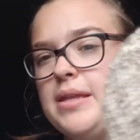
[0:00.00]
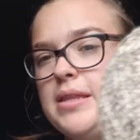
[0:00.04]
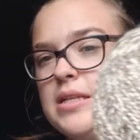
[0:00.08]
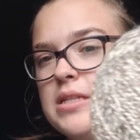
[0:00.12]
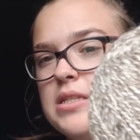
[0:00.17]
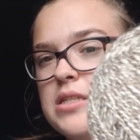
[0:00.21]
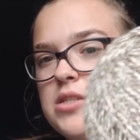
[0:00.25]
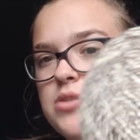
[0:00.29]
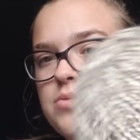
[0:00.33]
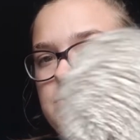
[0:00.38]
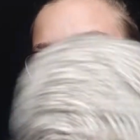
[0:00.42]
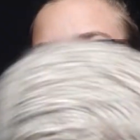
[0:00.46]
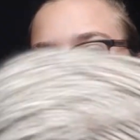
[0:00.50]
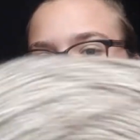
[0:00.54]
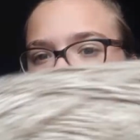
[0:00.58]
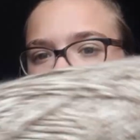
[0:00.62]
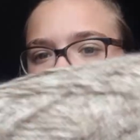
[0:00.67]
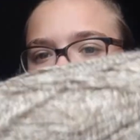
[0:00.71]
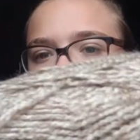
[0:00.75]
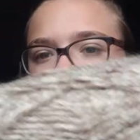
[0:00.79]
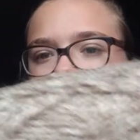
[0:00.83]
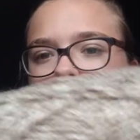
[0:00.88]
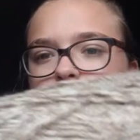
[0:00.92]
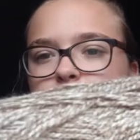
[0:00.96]
this 3D
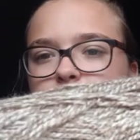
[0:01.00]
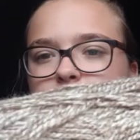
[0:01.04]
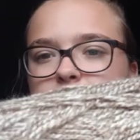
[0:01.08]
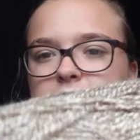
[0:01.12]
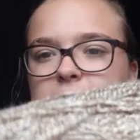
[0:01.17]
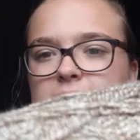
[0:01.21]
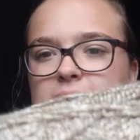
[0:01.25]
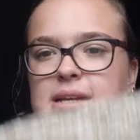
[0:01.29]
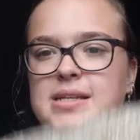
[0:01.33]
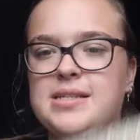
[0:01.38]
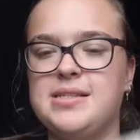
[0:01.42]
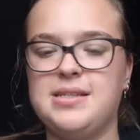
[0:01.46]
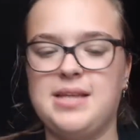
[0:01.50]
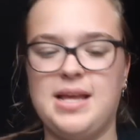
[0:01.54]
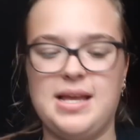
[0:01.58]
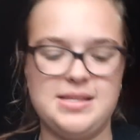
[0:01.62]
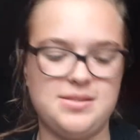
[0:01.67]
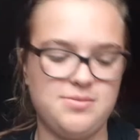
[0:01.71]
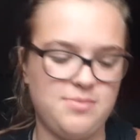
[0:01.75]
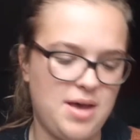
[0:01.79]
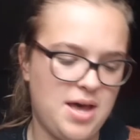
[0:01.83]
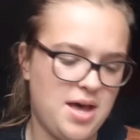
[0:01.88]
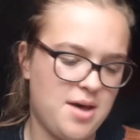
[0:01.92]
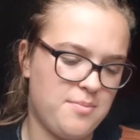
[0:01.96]
one would be nice
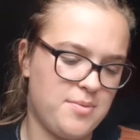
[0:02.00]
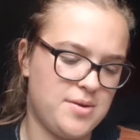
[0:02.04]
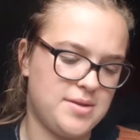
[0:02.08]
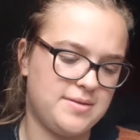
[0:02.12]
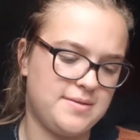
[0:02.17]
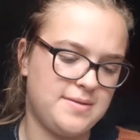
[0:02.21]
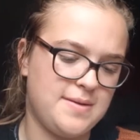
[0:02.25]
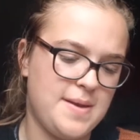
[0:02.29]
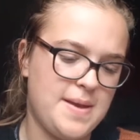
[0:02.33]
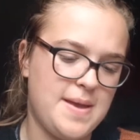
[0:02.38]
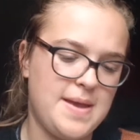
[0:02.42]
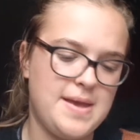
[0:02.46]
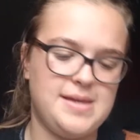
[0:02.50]
as well, but